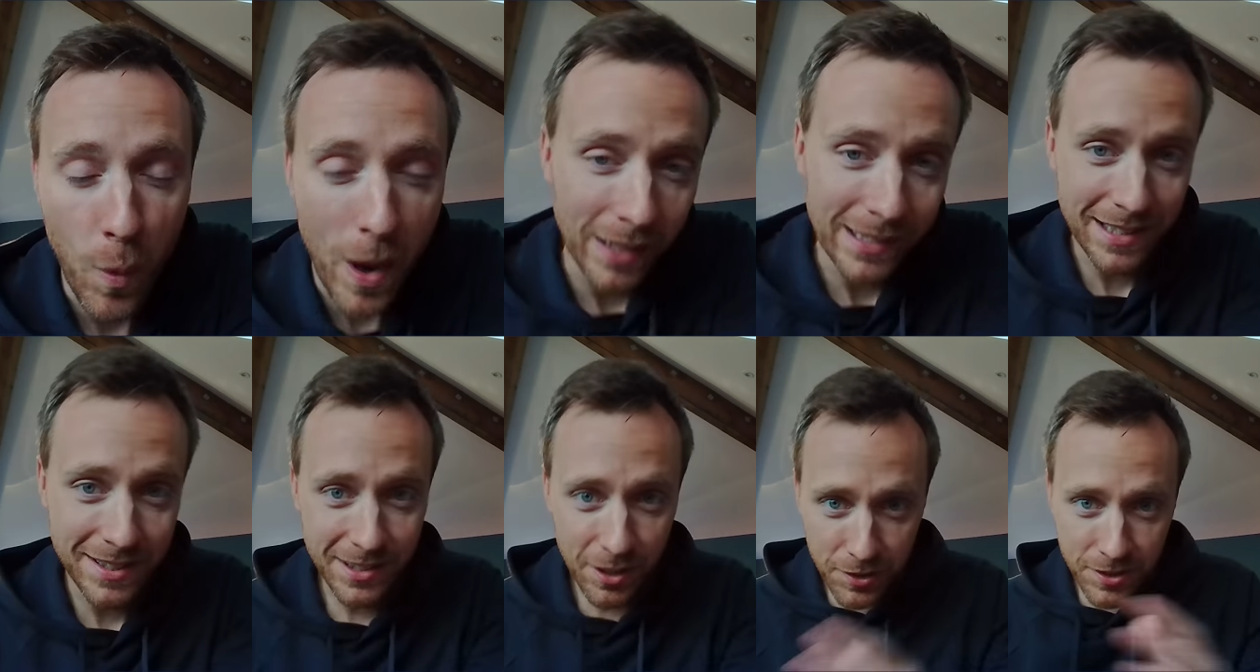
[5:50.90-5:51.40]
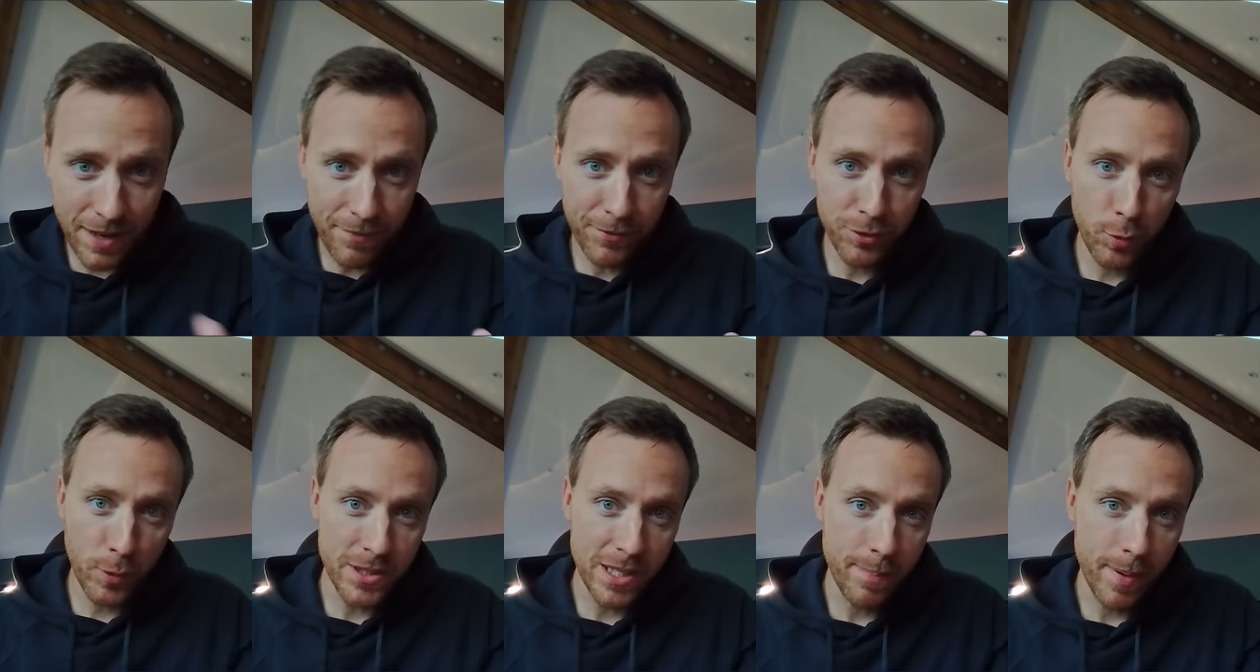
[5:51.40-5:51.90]
Well, it's still
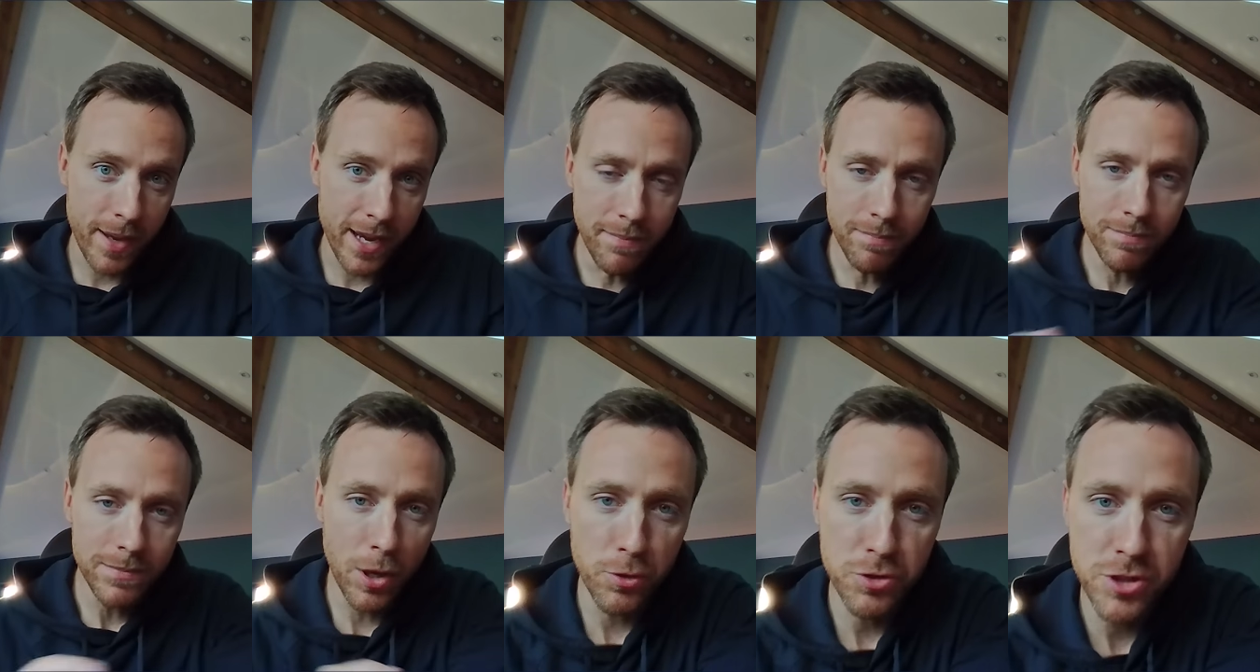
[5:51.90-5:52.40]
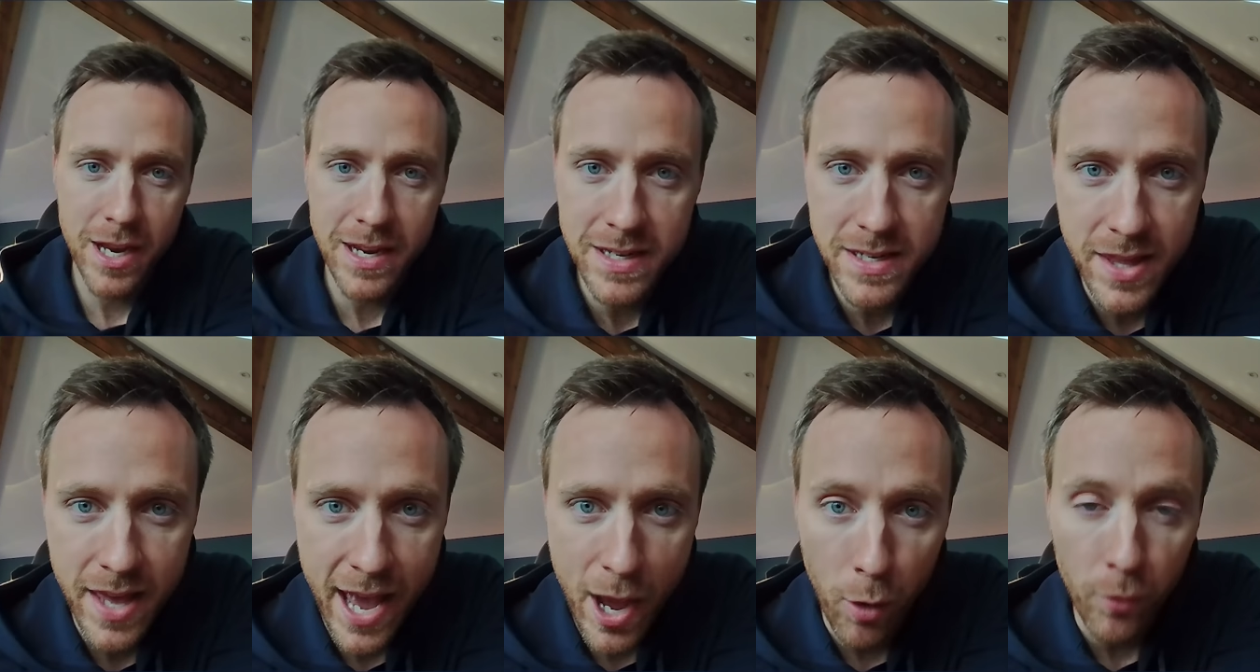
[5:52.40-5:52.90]
720p, no
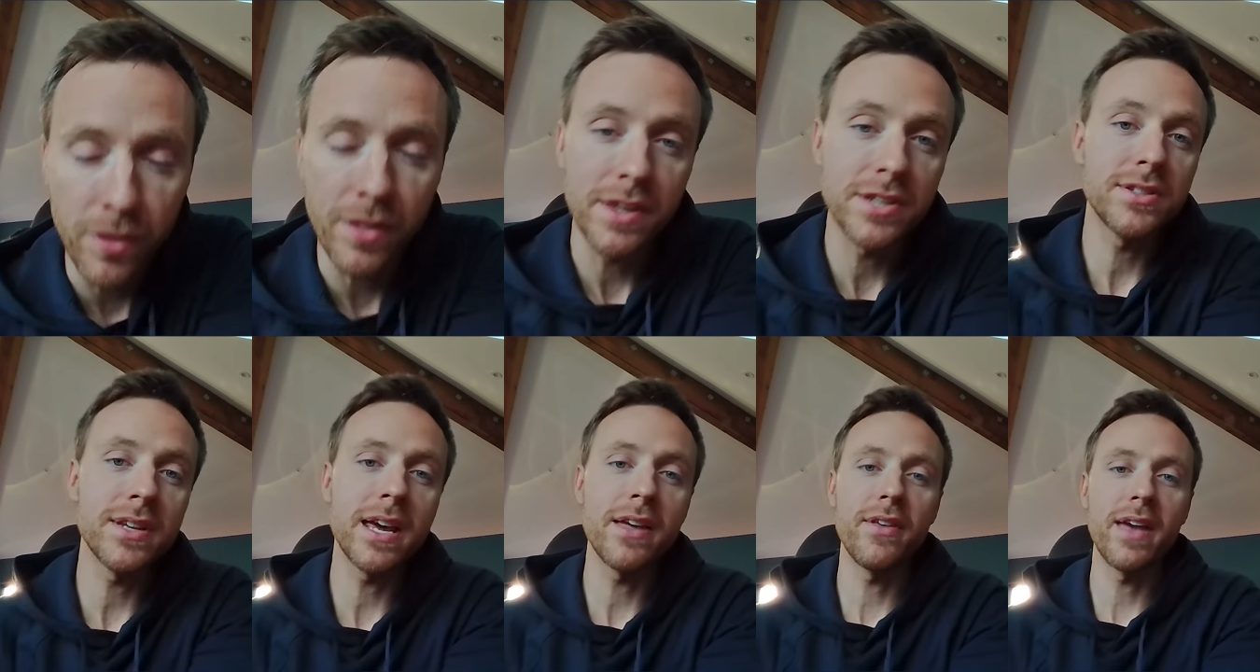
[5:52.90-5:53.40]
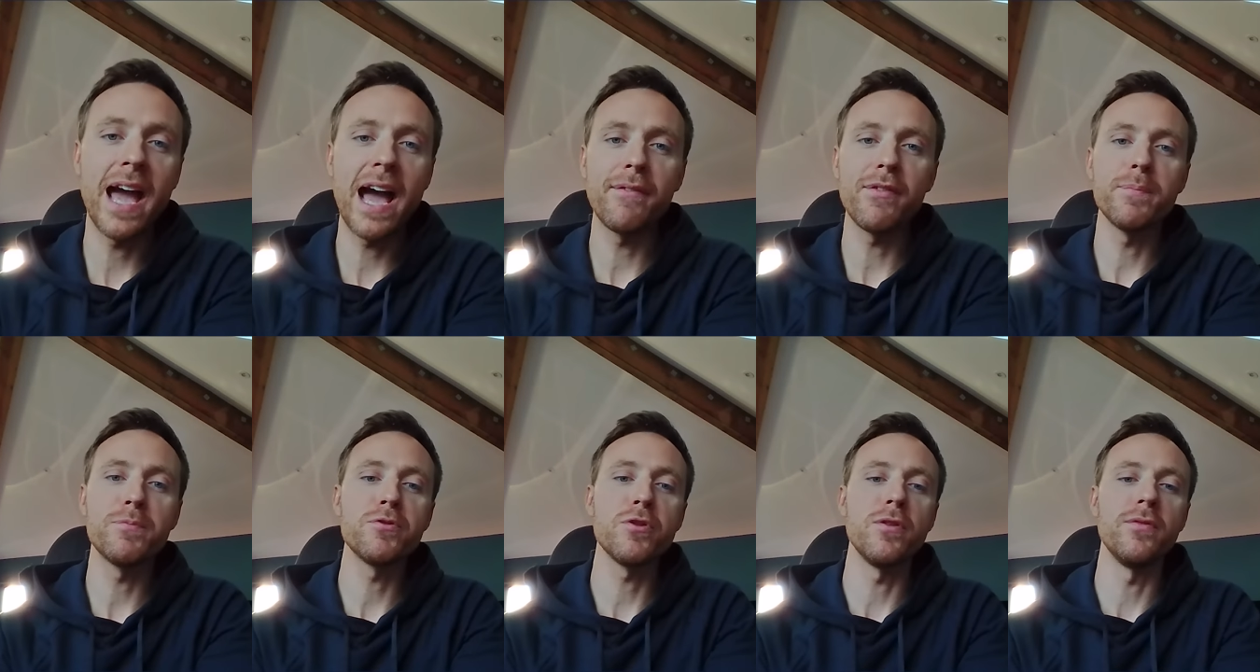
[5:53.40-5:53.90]
change there, although they say they have
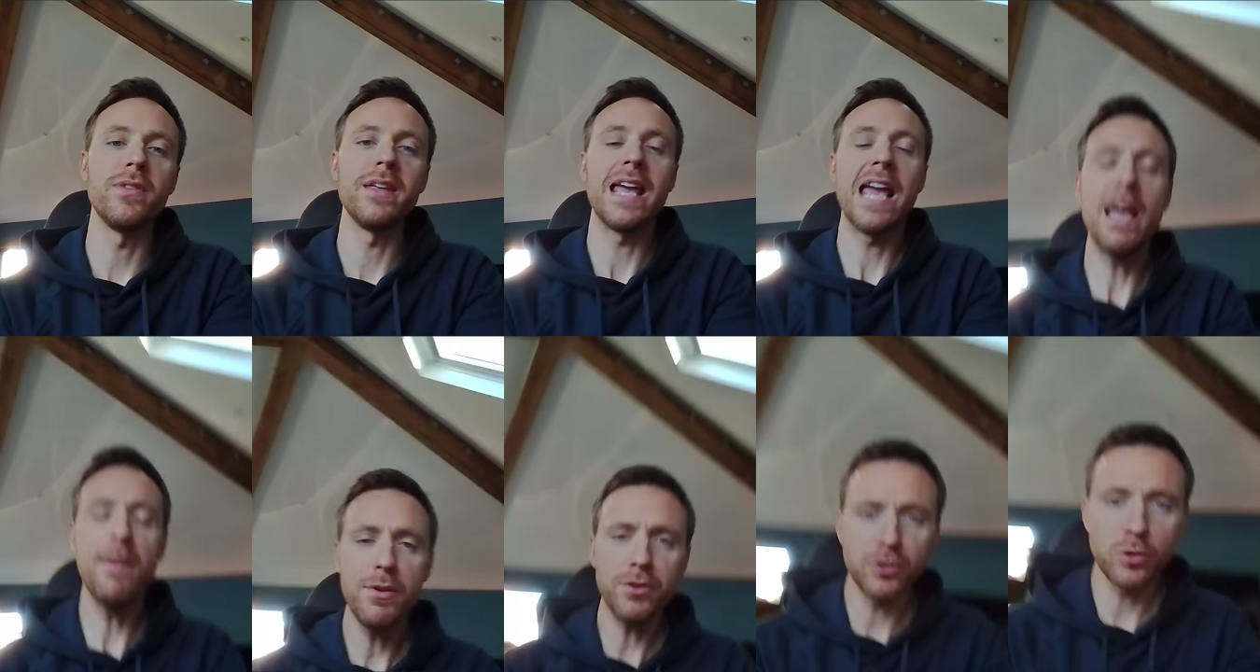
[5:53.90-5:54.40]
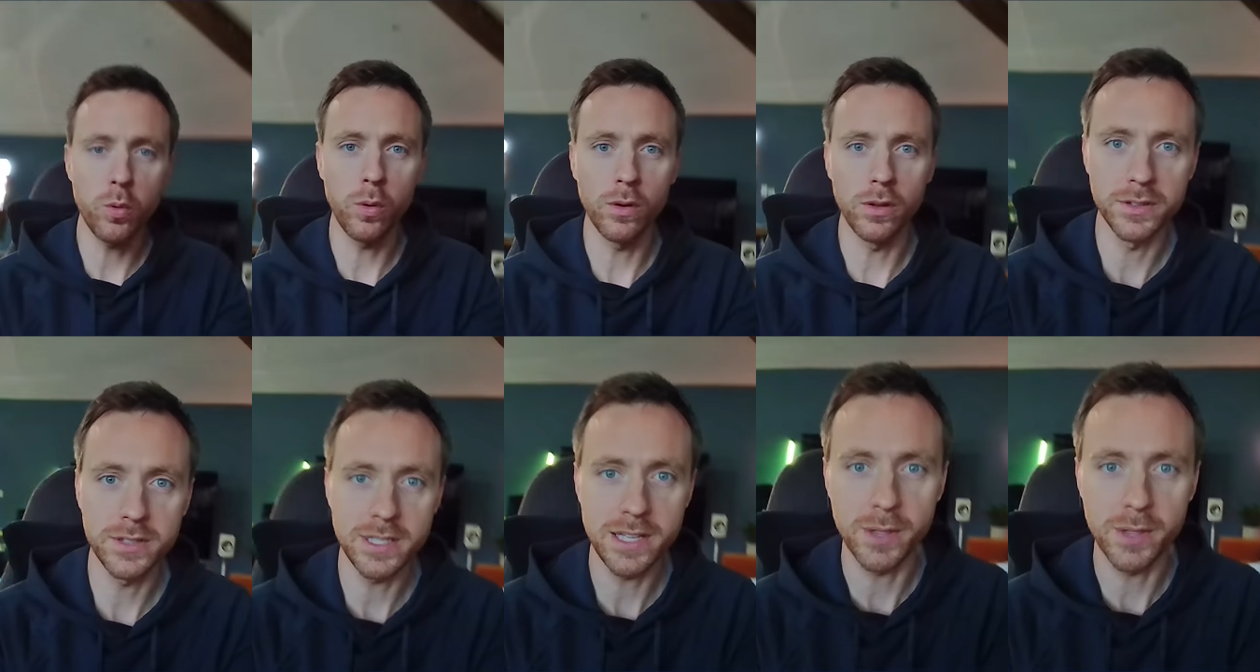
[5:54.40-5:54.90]
improved the image
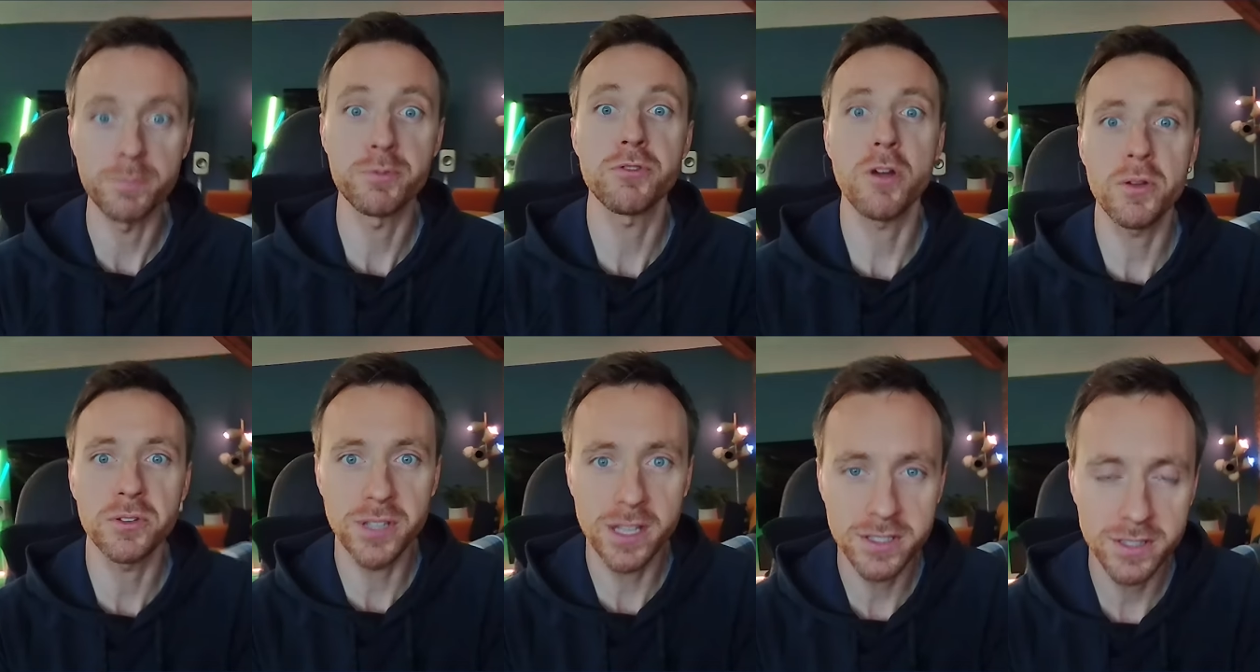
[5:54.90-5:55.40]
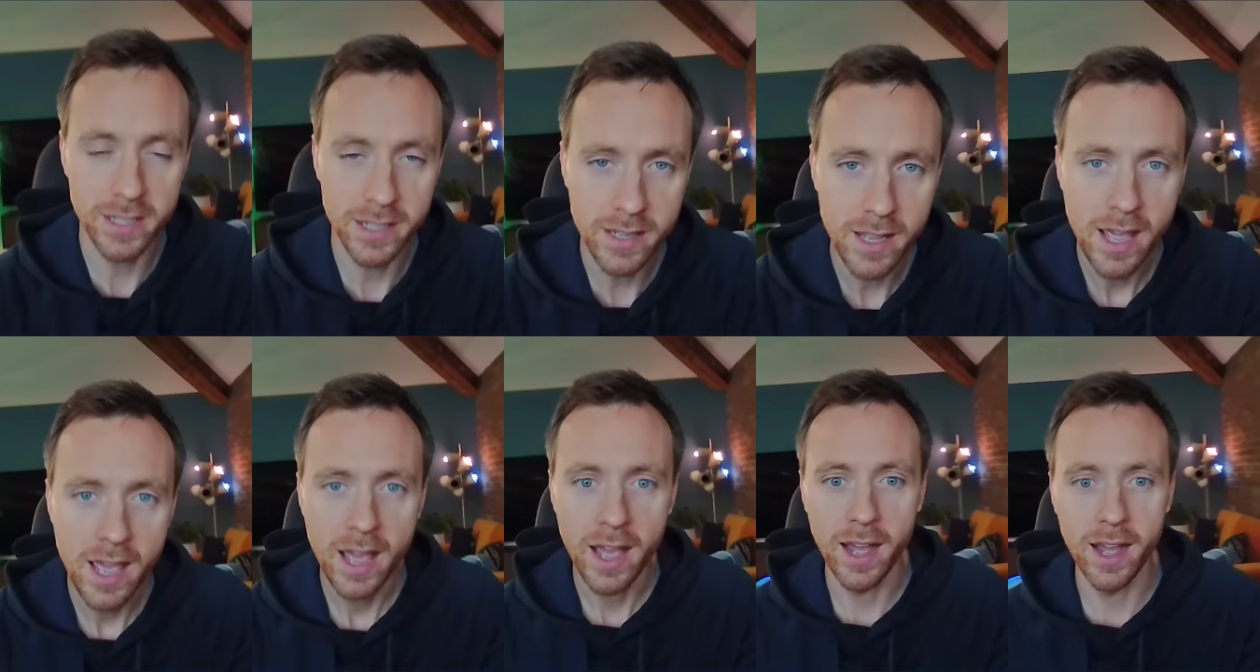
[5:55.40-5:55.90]
quality, the processing,